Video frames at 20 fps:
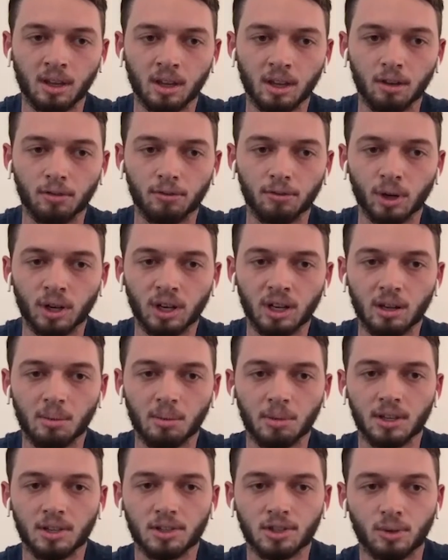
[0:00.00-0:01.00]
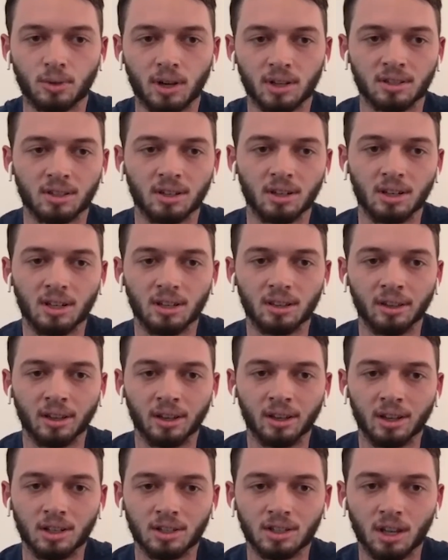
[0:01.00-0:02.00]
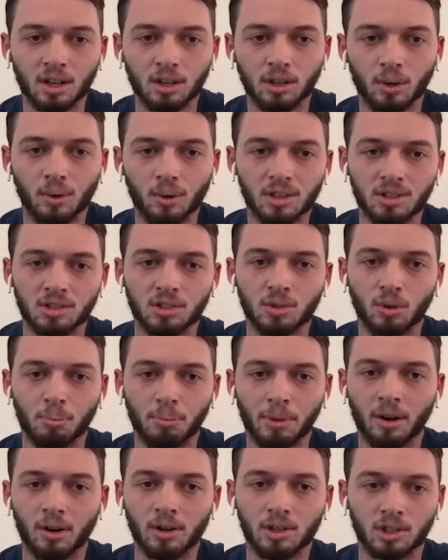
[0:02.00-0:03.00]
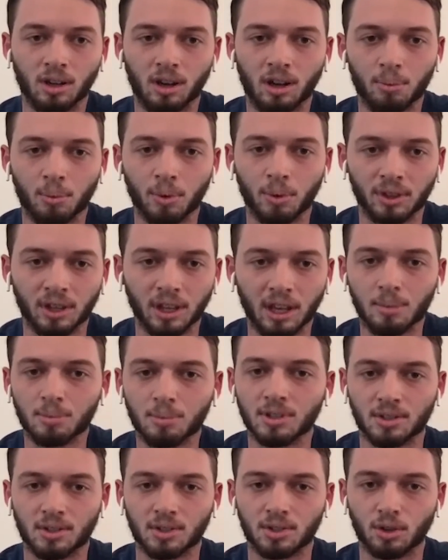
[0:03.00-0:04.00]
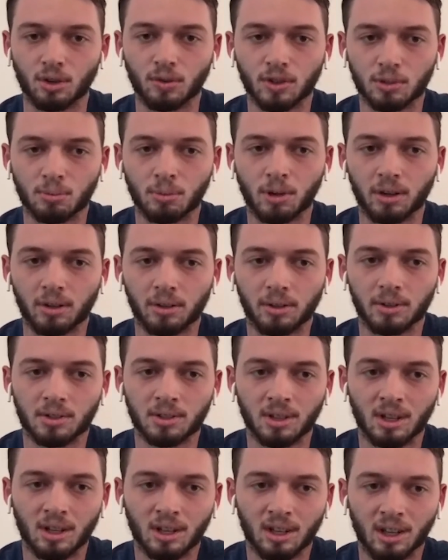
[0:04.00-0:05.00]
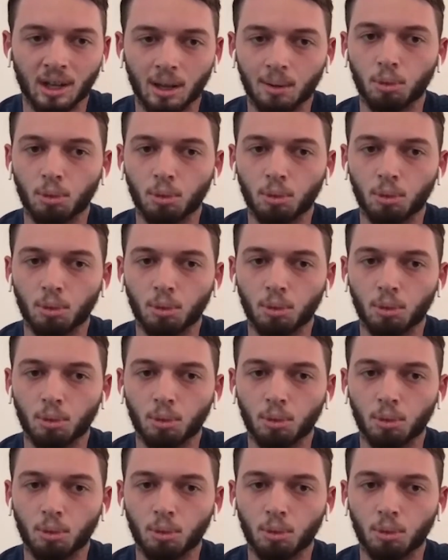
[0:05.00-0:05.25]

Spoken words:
And for him, he stressed the need that Nintendo needs to do a better job with games as a service models and